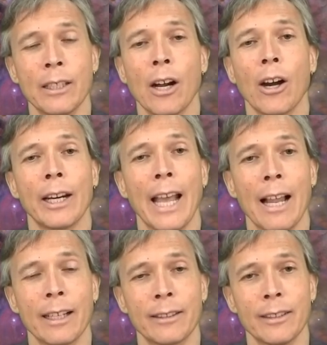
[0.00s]
our
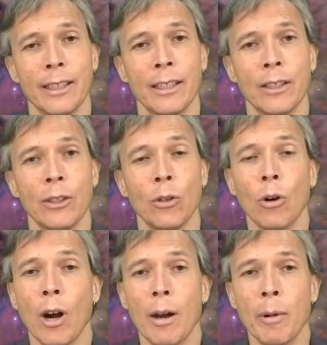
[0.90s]
galaxy,
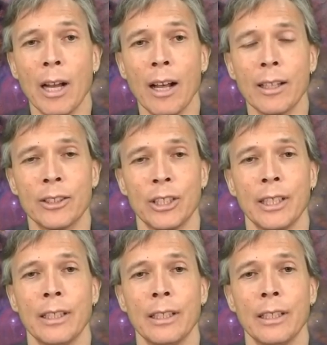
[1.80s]
or our biology.